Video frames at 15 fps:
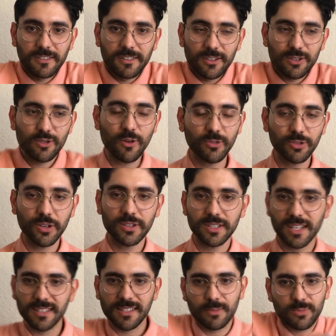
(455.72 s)
shoulders,
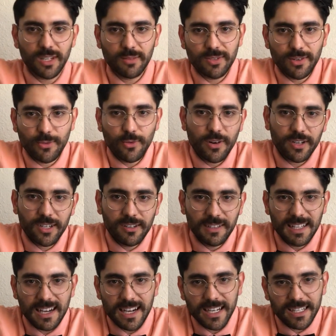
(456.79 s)
and sometimes you're working a
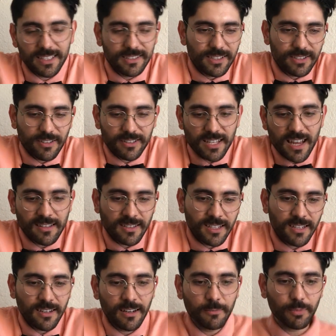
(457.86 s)
lot and you start
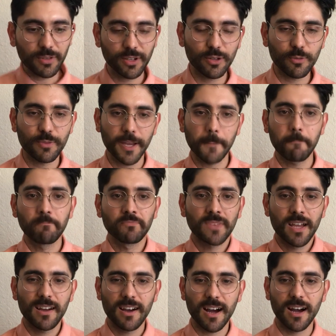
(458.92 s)
tensing up a little bit,
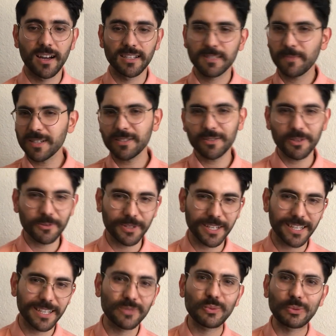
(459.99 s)
especially when it
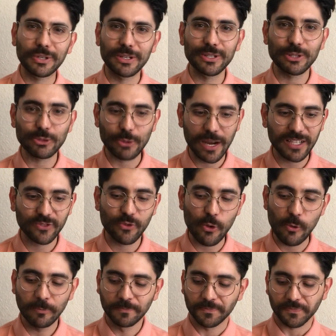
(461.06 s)
gets really
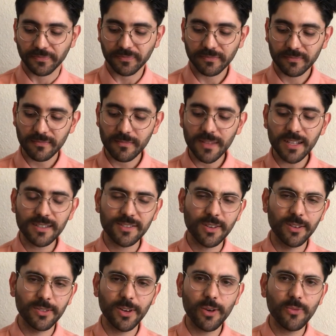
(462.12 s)
stressful.
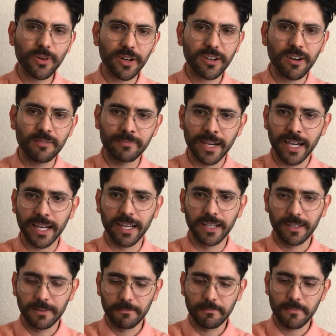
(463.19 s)
So they'll work on
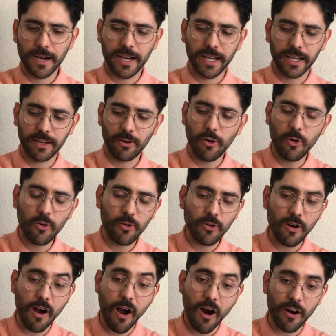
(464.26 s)
my
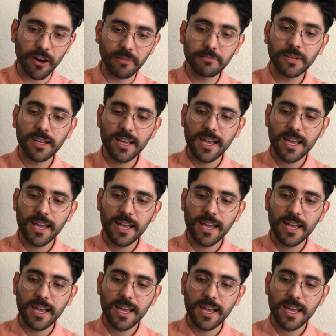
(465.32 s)
whole arm,